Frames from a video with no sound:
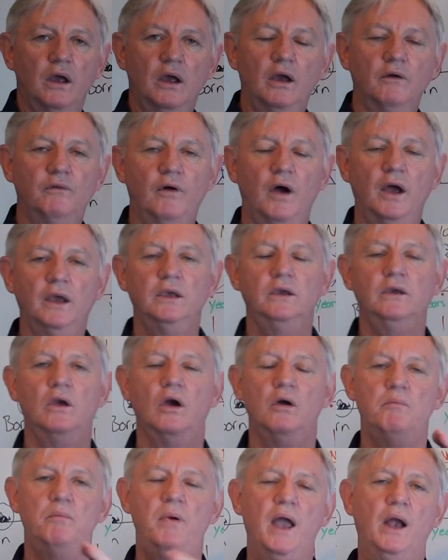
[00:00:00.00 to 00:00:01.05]
if I can
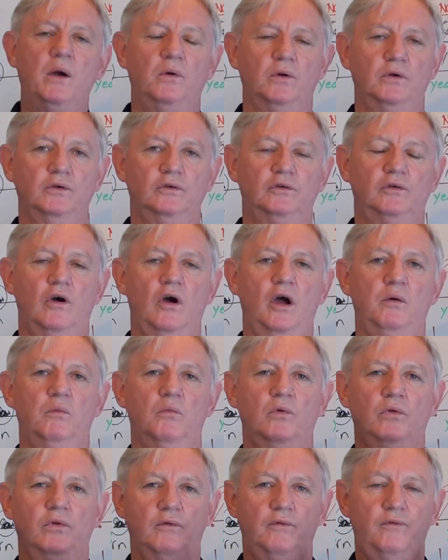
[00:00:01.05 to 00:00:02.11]
go backward in time
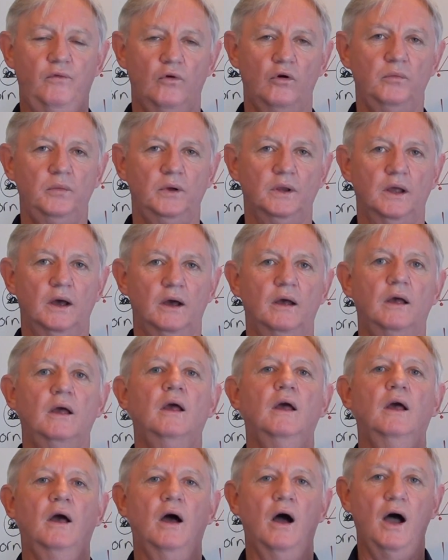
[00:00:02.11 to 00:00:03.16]
with a formula,
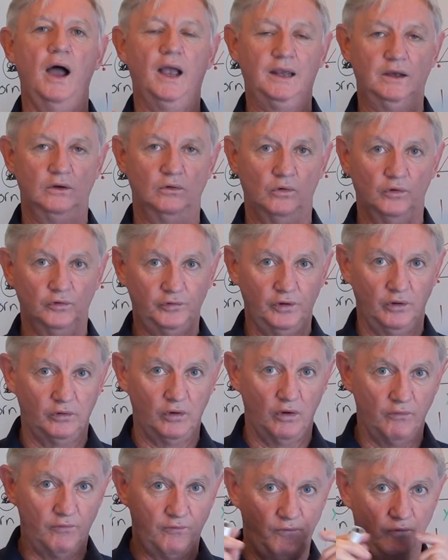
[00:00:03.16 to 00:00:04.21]
I can also
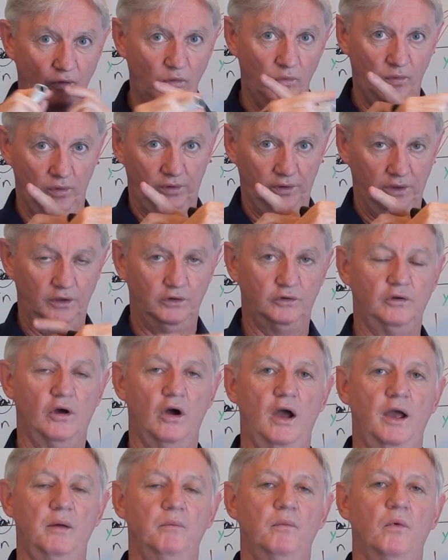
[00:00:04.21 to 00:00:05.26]
go forward in
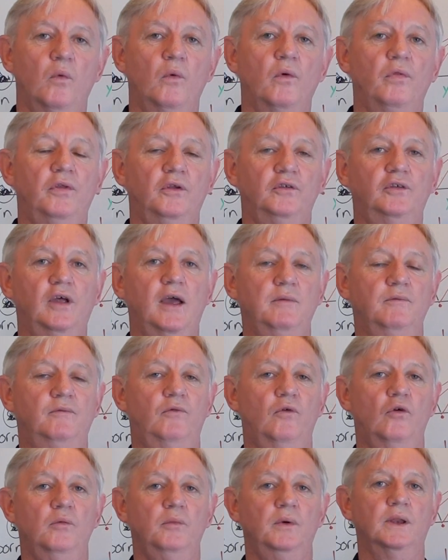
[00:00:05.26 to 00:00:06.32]
time with the same
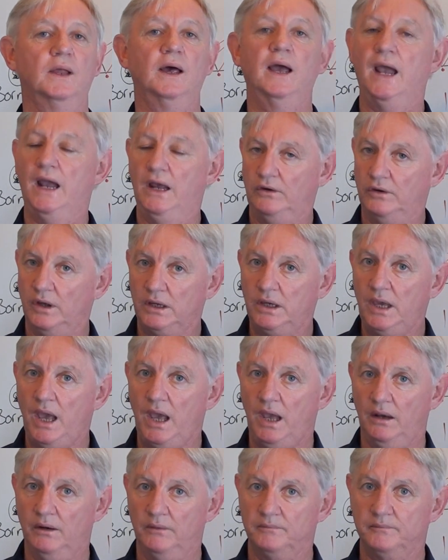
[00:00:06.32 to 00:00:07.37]
formula, and I
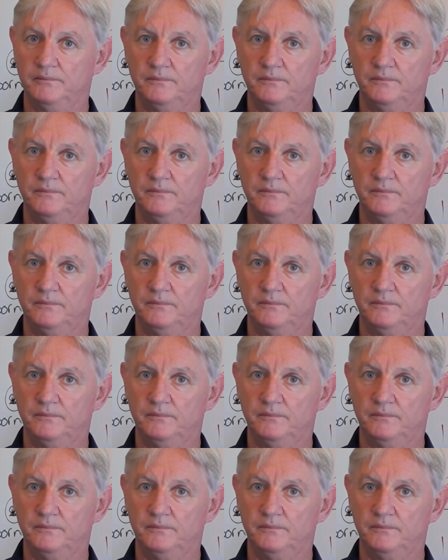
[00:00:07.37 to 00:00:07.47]
can.